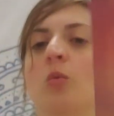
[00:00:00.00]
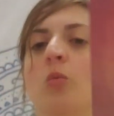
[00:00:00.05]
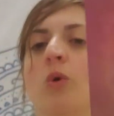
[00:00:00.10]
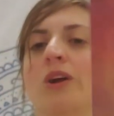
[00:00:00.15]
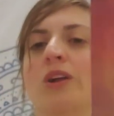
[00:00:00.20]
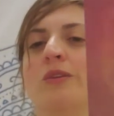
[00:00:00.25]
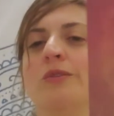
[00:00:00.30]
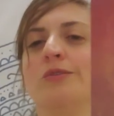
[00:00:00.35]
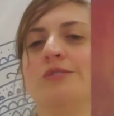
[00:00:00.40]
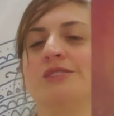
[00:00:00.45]

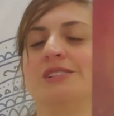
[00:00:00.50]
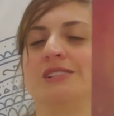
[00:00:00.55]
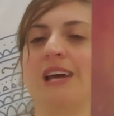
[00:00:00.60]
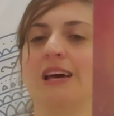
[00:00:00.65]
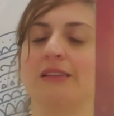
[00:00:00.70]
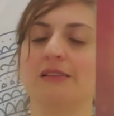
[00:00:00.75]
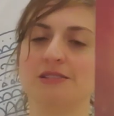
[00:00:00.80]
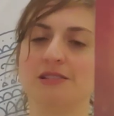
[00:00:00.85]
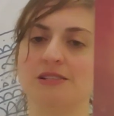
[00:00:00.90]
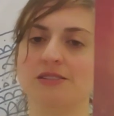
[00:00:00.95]
What are those
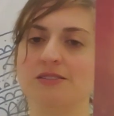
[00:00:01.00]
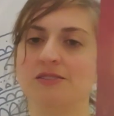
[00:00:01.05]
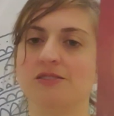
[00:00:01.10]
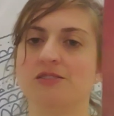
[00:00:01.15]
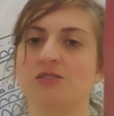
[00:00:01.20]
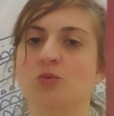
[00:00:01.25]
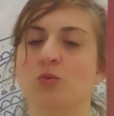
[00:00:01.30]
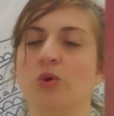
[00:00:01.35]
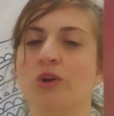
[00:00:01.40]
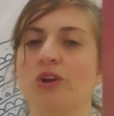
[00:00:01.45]

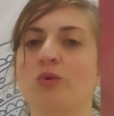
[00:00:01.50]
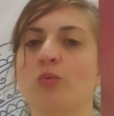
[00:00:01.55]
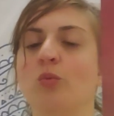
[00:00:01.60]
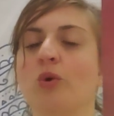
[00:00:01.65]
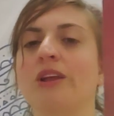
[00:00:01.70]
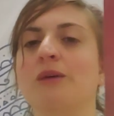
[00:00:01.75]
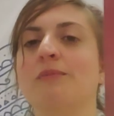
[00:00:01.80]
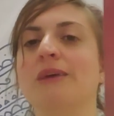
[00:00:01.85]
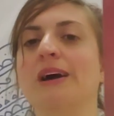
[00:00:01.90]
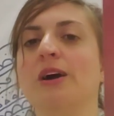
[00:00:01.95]
skeletons? What
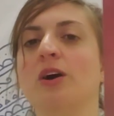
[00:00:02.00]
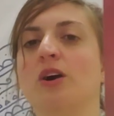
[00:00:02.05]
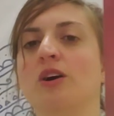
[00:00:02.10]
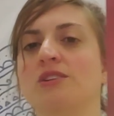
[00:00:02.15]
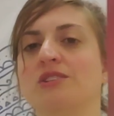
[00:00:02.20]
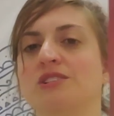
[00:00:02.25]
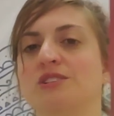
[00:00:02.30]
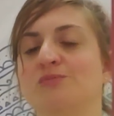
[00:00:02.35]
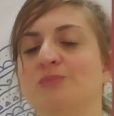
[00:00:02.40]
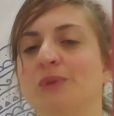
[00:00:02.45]
am I
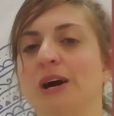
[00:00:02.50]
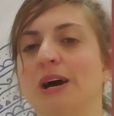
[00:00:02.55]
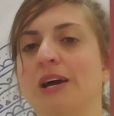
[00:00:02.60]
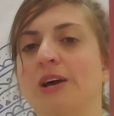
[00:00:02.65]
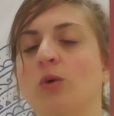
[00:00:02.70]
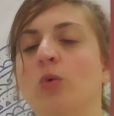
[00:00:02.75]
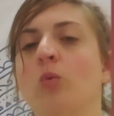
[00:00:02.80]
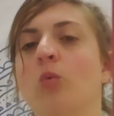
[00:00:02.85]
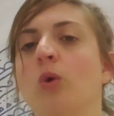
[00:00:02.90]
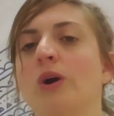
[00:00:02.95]
haunted
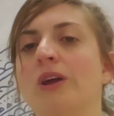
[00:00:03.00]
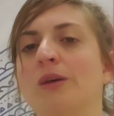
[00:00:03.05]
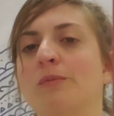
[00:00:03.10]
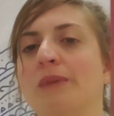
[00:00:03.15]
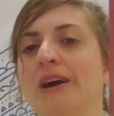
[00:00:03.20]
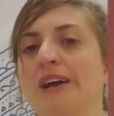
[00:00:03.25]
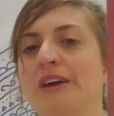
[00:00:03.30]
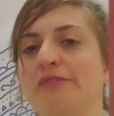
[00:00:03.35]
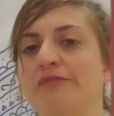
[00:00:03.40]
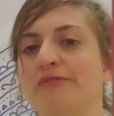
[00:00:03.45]
by? What am
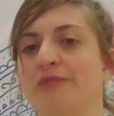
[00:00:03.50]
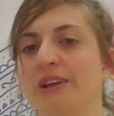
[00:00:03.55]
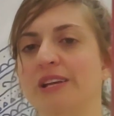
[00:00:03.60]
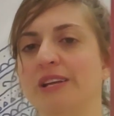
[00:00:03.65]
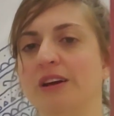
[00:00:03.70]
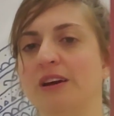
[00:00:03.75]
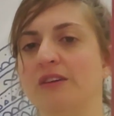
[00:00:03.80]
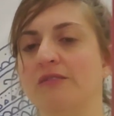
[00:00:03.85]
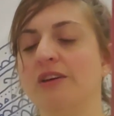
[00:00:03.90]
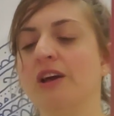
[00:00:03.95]
I
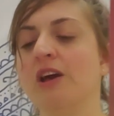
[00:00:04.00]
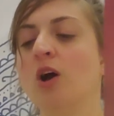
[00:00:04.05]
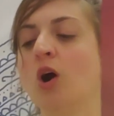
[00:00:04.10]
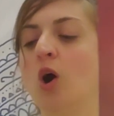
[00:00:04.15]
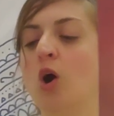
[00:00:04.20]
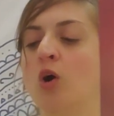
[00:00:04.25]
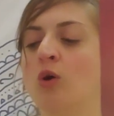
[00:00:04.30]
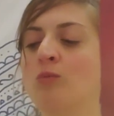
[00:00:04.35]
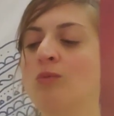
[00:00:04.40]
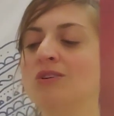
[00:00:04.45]
afraid of?
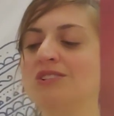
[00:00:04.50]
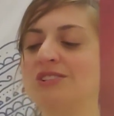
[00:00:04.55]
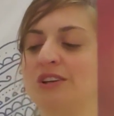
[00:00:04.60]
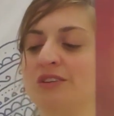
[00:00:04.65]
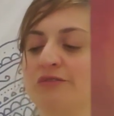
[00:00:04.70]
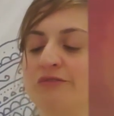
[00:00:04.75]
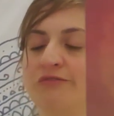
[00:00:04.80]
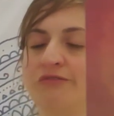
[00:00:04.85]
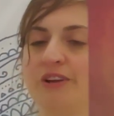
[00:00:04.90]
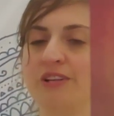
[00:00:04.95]
Almost
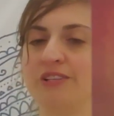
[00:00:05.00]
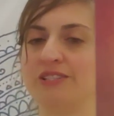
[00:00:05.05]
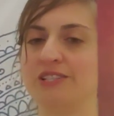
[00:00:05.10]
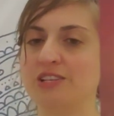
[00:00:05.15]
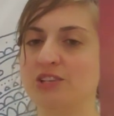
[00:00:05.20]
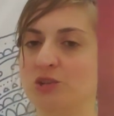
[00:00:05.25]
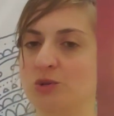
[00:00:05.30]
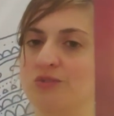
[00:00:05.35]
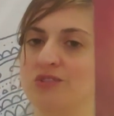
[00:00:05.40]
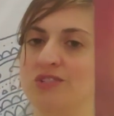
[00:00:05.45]

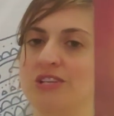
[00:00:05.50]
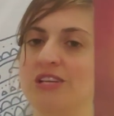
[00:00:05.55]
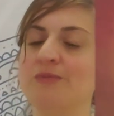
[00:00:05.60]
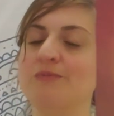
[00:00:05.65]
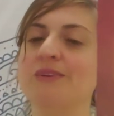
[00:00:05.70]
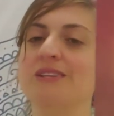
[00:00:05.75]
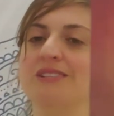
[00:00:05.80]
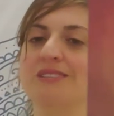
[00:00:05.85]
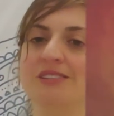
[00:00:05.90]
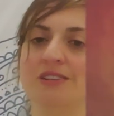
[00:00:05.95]
confronting your
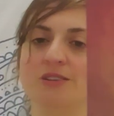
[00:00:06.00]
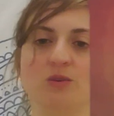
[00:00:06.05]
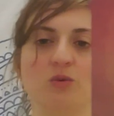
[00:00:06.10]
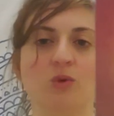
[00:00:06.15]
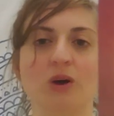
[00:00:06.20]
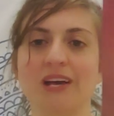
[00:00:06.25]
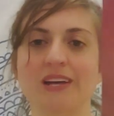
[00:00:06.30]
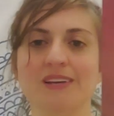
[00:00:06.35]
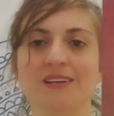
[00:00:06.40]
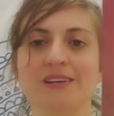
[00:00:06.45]
demons in a
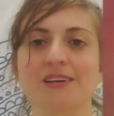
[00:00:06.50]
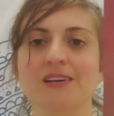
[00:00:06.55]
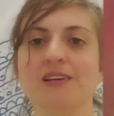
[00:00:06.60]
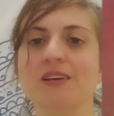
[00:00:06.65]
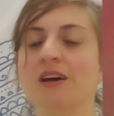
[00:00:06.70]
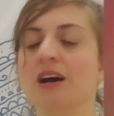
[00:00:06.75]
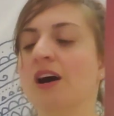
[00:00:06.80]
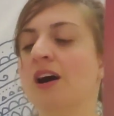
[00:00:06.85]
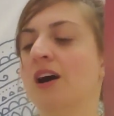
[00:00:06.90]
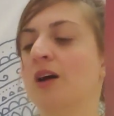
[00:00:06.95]
way,
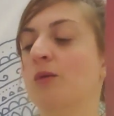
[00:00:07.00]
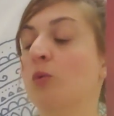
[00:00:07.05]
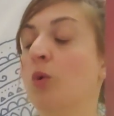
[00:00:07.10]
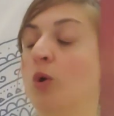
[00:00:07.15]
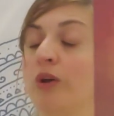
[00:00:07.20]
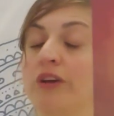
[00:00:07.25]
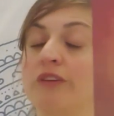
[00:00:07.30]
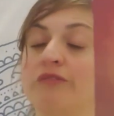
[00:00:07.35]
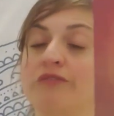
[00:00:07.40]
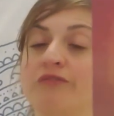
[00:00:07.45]

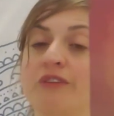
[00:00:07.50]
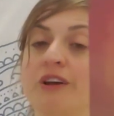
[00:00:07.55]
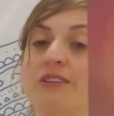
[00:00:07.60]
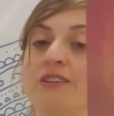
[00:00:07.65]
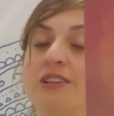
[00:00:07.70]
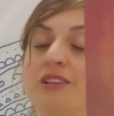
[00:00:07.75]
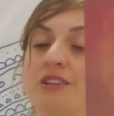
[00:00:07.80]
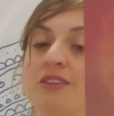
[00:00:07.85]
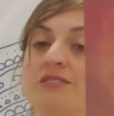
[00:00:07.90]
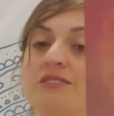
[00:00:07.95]
or
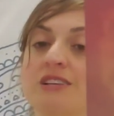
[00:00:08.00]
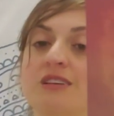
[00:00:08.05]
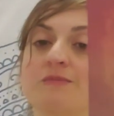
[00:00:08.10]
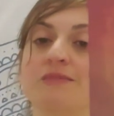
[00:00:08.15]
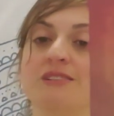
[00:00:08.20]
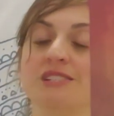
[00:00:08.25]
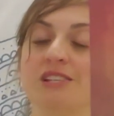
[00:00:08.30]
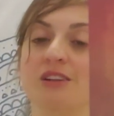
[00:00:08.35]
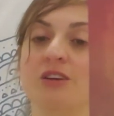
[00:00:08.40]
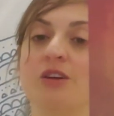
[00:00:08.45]
confronting the
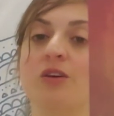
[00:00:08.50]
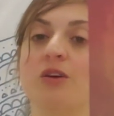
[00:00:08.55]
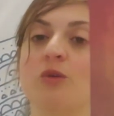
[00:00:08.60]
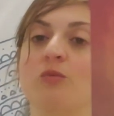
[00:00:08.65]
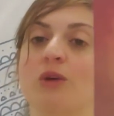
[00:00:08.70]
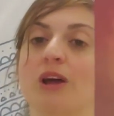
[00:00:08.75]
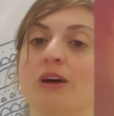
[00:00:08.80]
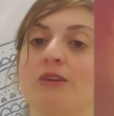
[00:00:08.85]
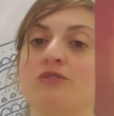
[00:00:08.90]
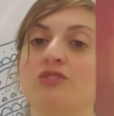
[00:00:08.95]
demons that are
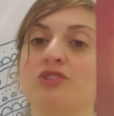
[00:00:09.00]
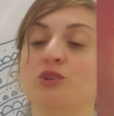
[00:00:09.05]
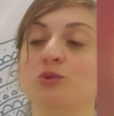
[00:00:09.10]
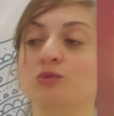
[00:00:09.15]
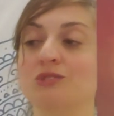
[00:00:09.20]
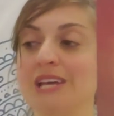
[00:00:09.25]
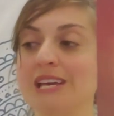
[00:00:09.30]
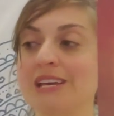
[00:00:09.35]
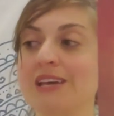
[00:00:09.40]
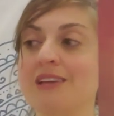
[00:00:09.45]
around
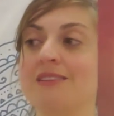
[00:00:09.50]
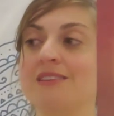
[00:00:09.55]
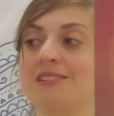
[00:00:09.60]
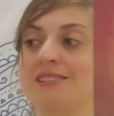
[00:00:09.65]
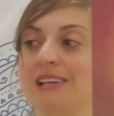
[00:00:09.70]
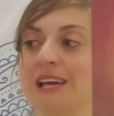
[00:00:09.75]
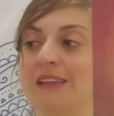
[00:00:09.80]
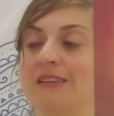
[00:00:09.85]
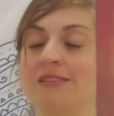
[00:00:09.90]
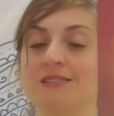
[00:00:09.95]
you, taking the
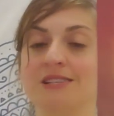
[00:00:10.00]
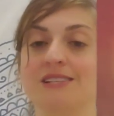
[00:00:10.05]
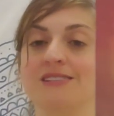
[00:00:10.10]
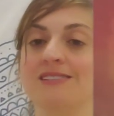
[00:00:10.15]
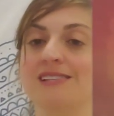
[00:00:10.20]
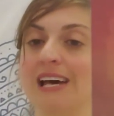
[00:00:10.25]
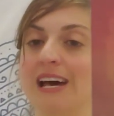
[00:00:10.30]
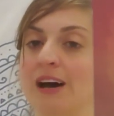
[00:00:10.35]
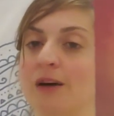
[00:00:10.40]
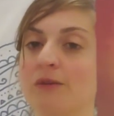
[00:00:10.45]

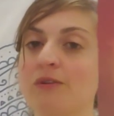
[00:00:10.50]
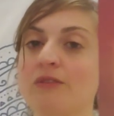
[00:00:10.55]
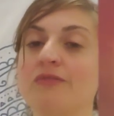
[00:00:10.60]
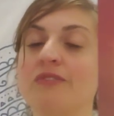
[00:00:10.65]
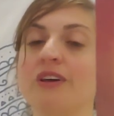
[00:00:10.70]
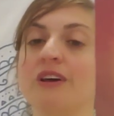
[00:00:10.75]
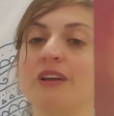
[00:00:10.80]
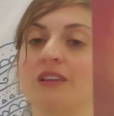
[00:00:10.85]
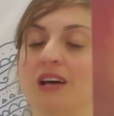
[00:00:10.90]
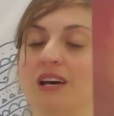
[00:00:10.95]
skeletons out of
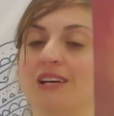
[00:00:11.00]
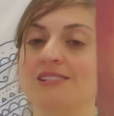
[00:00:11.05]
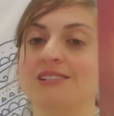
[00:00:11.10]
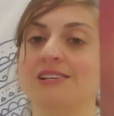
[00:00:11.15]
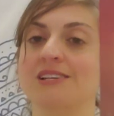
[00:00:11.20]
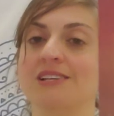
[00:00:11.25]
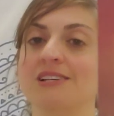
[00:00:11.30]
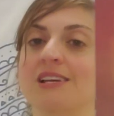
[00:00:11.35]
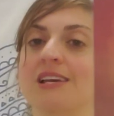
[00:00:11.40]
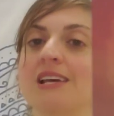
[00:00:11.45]
the
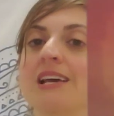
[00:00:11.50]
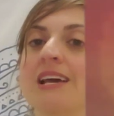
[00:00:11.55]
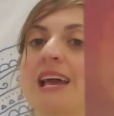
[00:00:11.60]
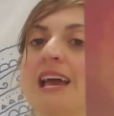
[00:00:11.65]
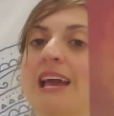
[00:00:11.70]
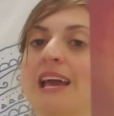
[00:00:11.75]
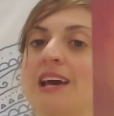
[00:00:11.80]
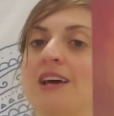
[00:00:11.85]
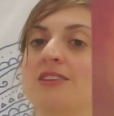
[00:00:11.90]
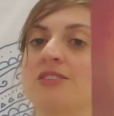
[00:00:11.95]
closet
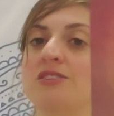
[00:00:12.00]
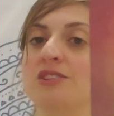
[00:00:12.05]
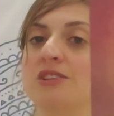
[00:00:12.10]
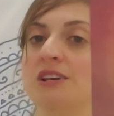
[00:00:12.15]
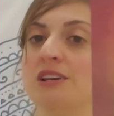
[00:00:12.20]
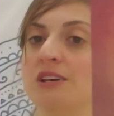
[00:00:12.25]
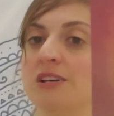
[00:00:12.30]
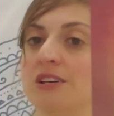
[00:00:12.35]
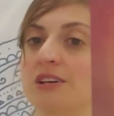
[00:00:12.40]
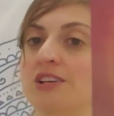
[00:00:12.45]
and
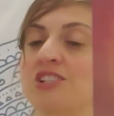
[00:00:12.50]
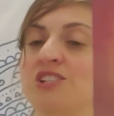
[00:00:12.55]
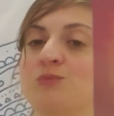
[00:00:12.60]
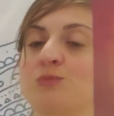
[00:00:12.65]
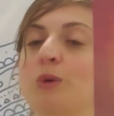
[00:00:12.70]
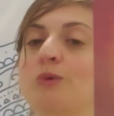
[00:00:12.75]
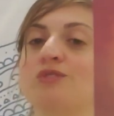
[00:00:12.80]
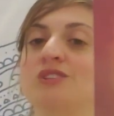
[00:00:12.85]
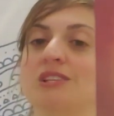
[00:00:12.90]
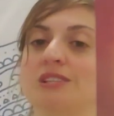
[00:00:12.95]

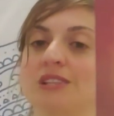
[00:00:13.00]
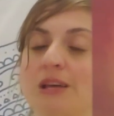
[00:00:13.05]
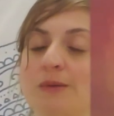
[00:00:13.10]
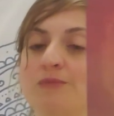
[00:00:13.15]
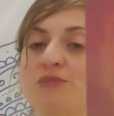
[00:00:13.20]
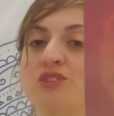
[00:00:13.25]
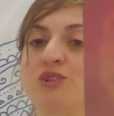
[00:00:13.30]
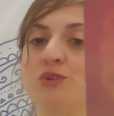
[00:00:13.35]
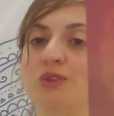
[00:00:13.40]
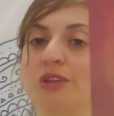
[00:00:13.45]
exposing
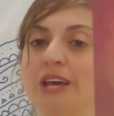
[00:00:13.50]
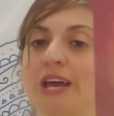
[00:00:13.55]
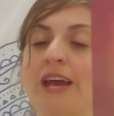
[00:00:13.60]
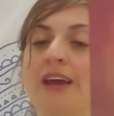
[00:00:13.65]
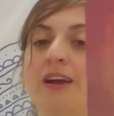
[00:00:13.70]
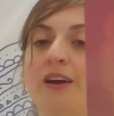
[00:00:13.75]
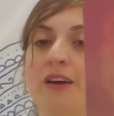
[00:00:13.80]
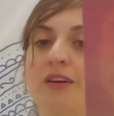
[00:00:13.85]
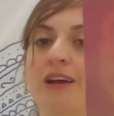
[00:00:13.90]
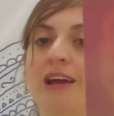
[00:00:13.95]
them to the
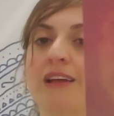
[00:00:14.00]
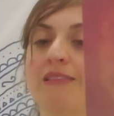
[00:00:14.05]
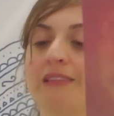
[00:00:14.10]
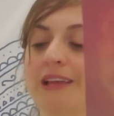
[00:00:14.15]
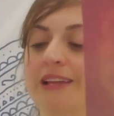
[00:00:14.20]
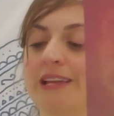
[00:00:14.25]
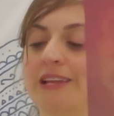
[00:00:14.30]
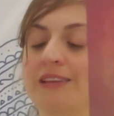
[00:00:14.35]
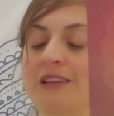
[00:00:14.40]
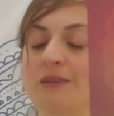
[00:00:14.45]
air and
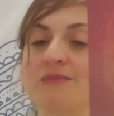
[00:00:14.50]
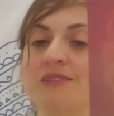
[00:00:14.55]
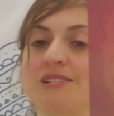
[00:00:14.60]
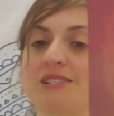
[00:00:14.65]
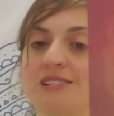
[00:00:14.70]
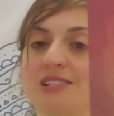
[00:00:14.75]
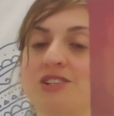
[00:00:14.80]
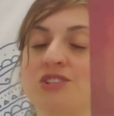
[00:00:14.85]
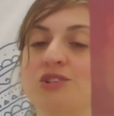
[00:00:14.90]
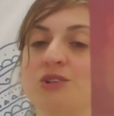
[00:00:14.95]
letting them
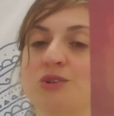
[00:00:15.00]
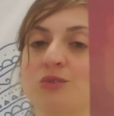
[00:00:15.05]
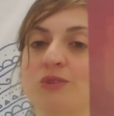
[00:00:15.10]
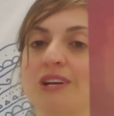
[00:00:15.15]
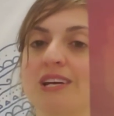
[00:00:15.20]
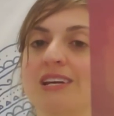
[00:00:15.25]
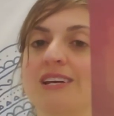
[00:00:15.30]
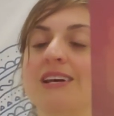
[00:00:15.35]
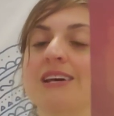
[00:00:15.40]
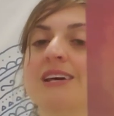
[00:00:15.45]

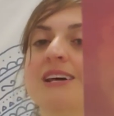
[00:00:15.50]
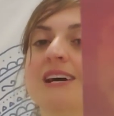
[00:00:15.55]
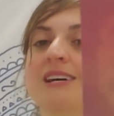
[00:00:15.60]
disintegrate.